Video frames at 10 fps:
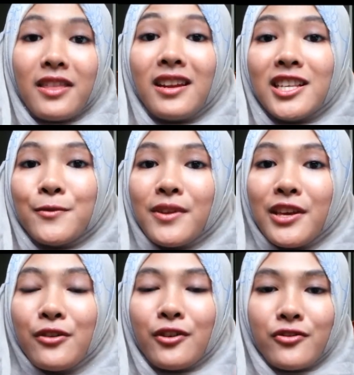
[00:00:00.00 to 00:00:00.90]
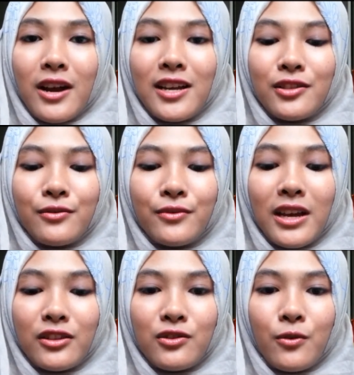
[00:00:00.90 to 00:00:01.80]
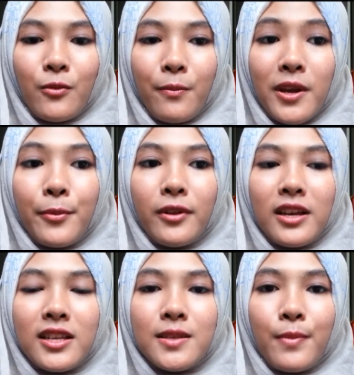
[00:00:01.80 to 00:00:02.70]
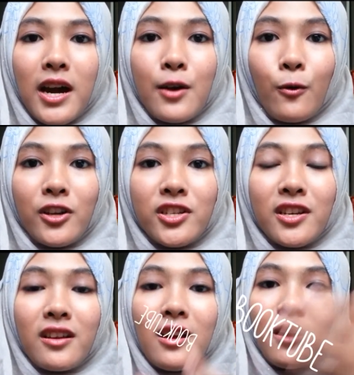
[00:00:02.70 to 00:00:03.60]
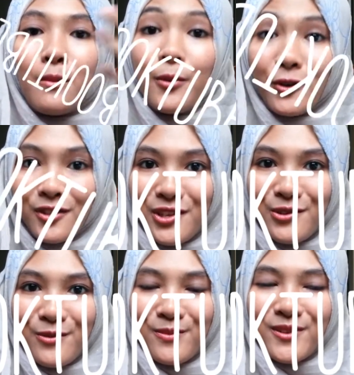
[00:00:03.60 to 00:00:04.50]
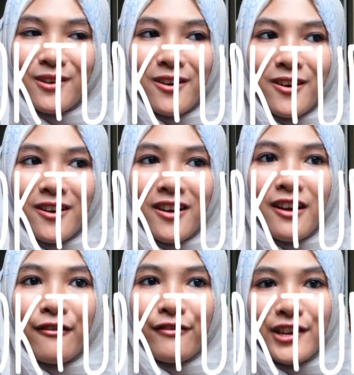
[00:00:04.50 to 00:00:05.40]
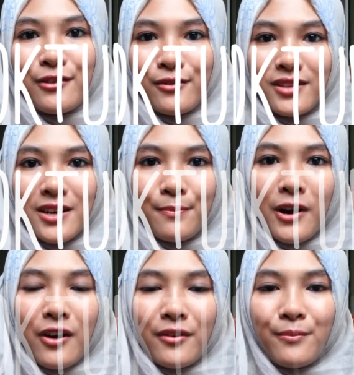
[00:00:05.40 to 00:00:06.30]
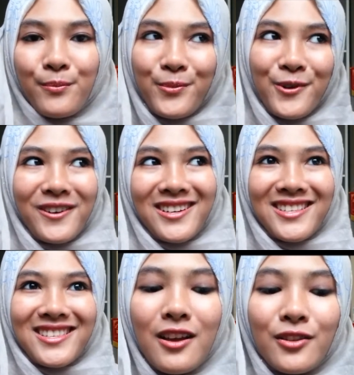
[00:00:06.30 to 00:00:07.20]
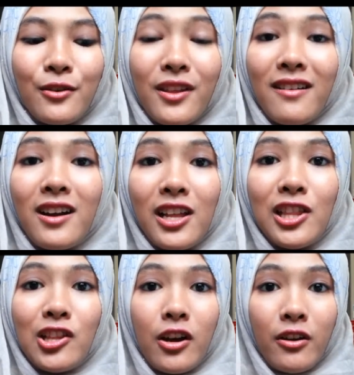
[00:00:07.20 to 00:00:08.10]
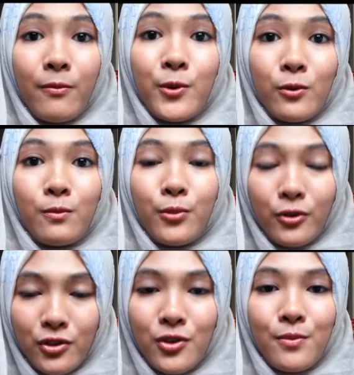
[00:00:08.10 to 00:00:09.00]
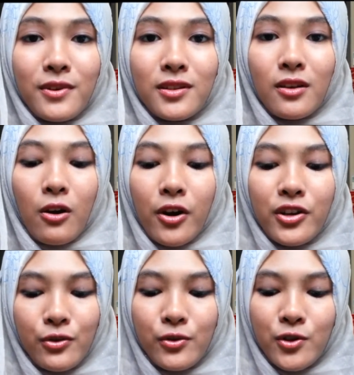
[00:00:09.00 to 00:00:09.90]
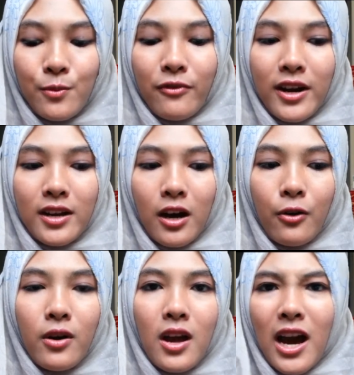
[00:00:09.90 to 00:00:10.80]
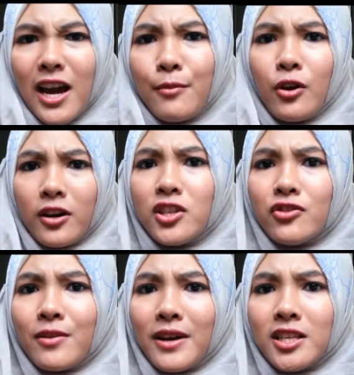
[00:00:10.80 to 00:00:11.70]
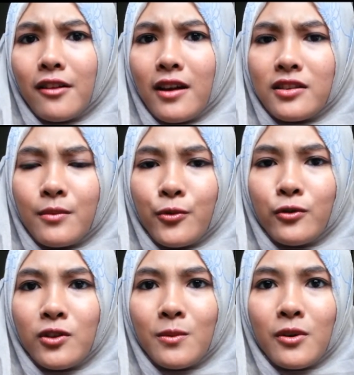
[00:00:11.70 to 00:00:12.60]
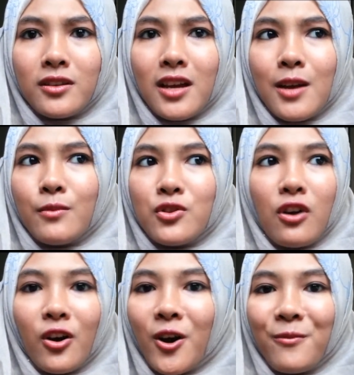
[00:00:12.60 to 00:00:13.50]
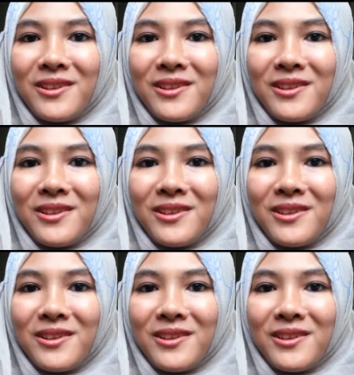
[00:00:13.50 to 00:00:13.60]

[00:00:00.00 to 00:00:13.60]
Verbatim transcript: The next way that you could try to get to know more people is by watching booktubes or videos about books. So there are a lot of booktubers on YouTube right now. I am not considering myself as a booktuber because I'm not